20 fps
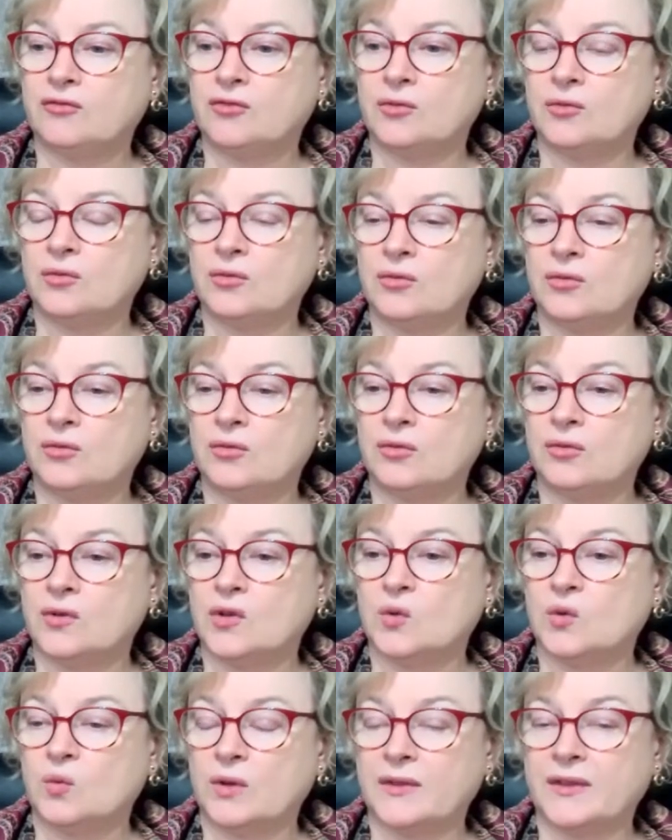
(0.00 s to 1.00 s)
for
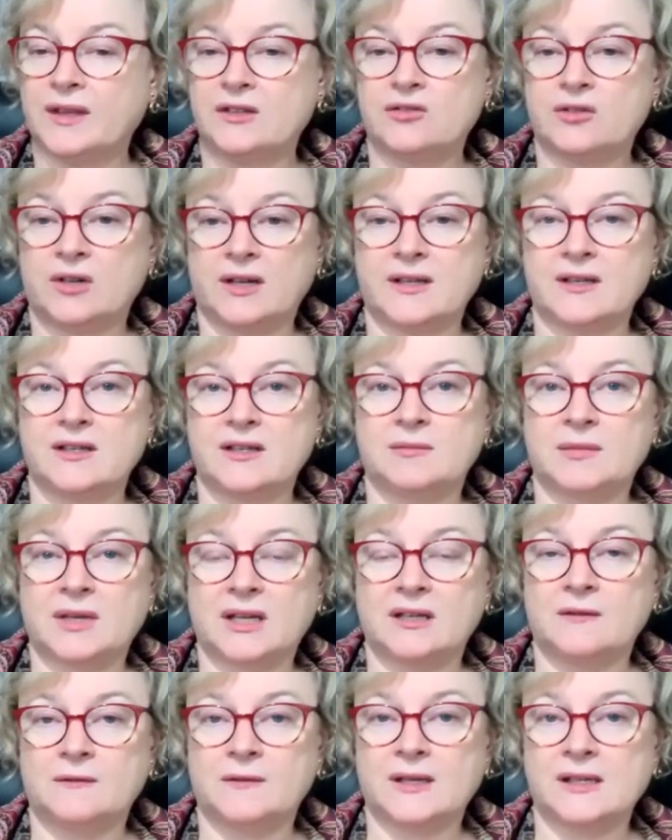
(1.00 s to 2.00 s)
what they're trying to
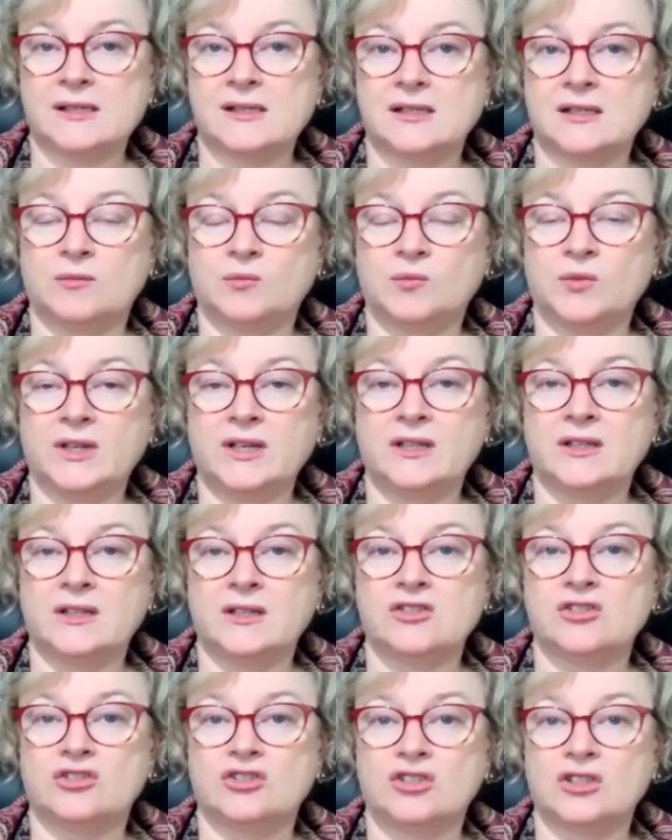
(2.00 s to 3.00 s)
manifest, and when it
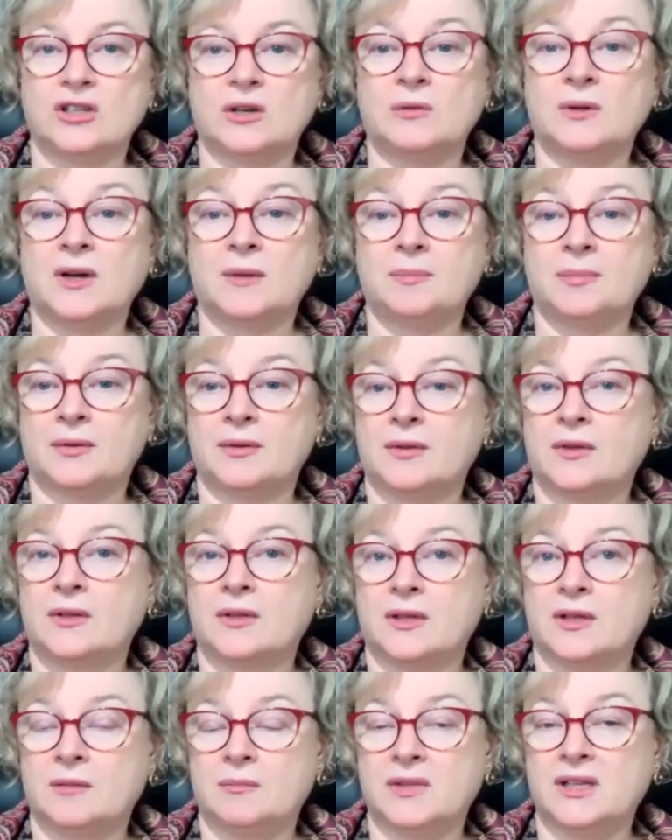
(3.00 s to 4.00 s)
doesn't show up
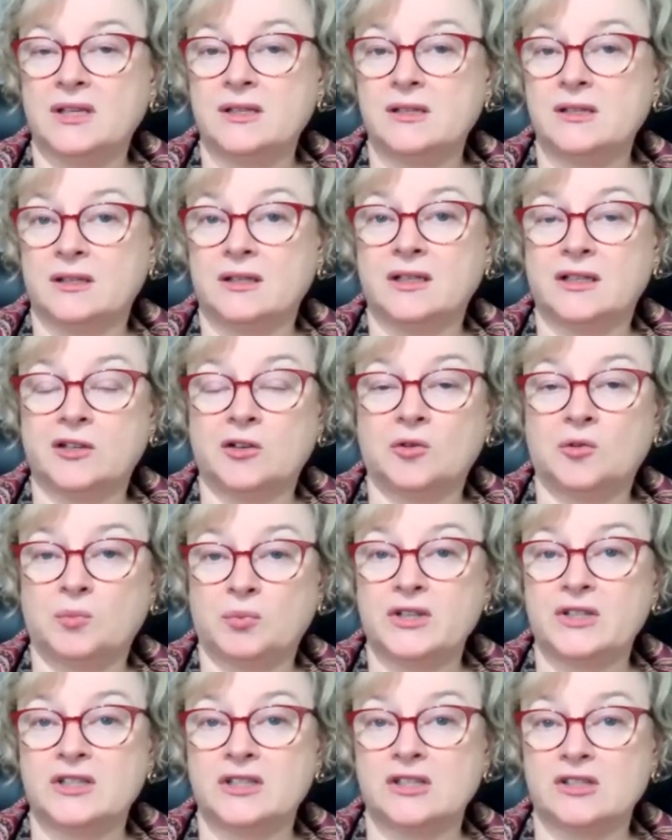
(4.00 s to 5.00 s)
immediately or
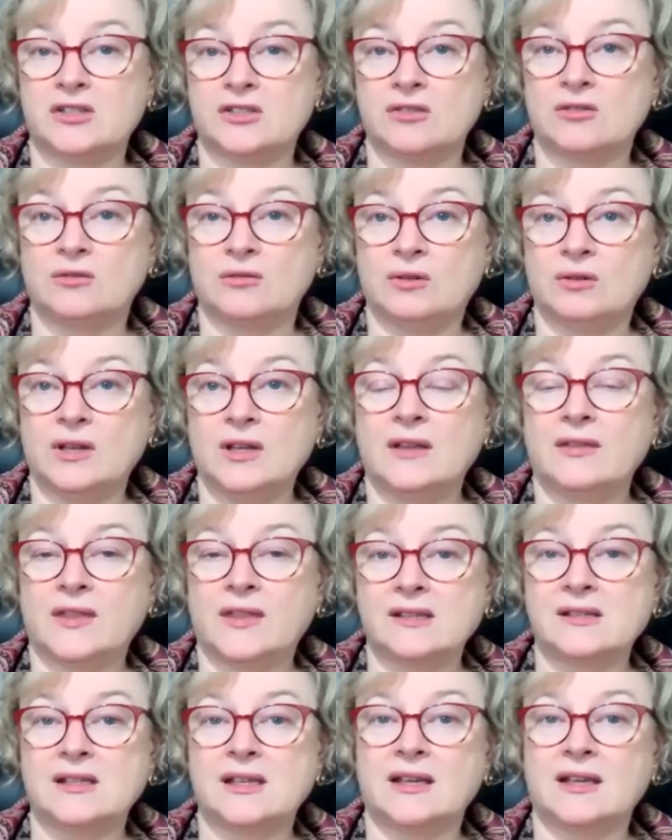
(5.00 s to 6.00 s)
pretty soon,
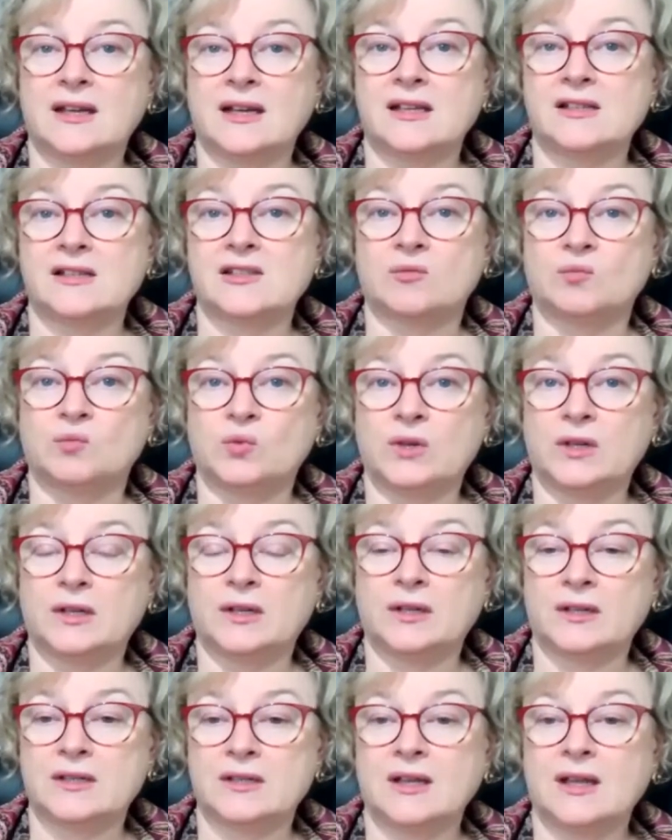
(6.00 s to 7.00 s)
they say it hasn't
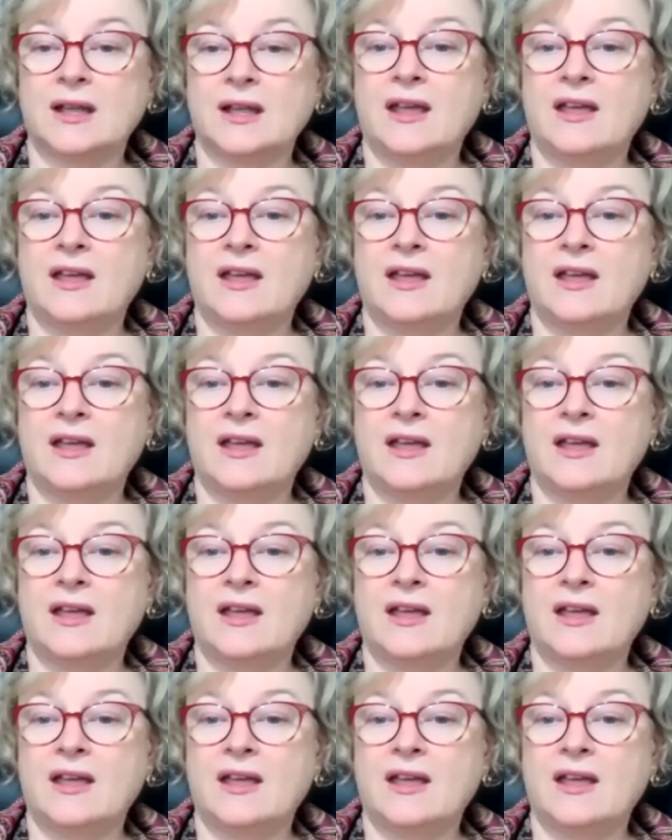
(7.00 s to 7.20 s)
worked.